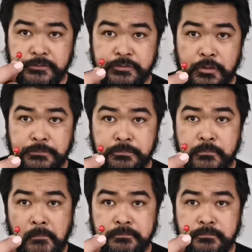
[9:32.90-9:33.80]
So,
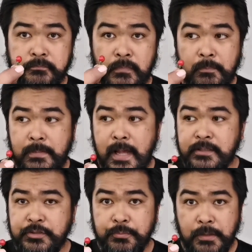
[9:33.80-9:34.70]

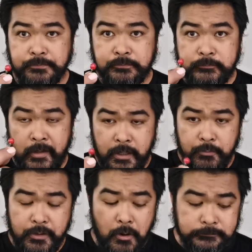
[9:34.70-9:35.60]
black Cuban. Here
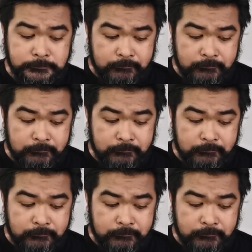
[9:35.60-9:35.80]
we go.